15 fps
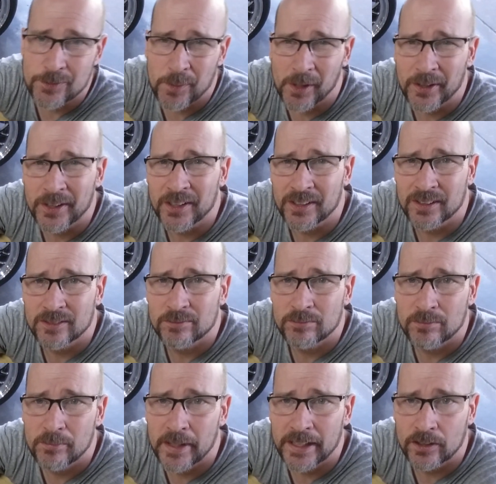it's probably going to
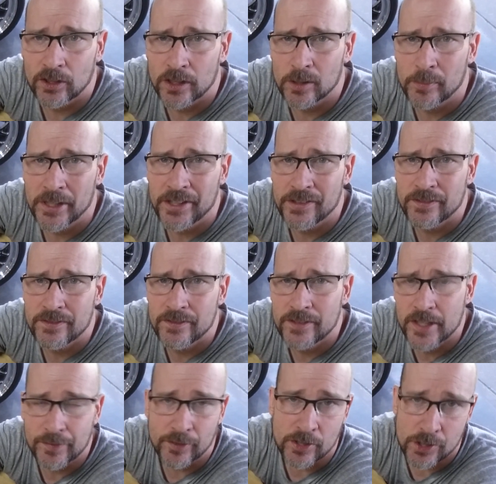make it look a little bit
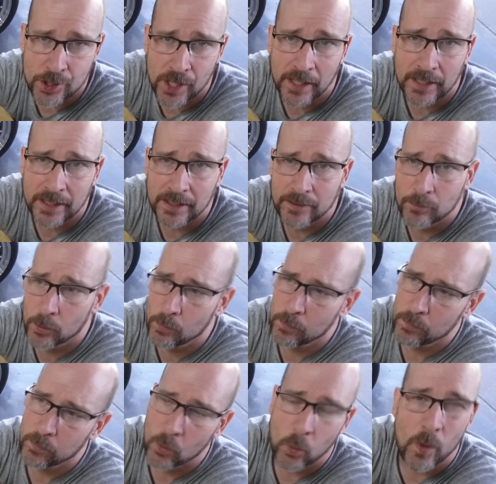different shade. It won't
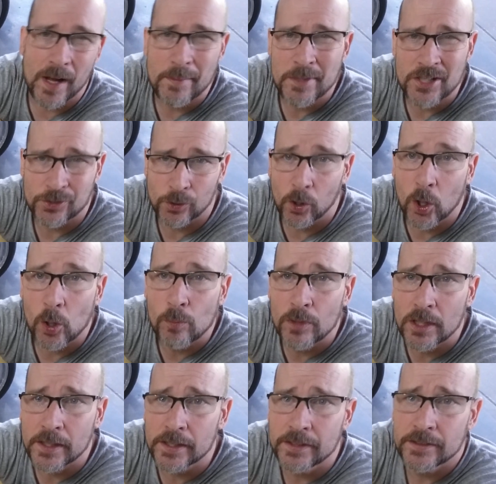quite be as chrome
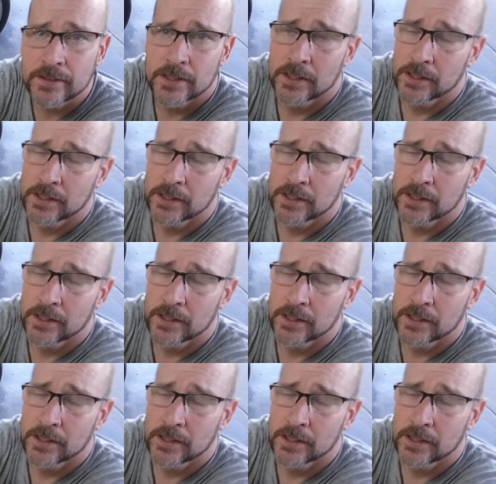looking,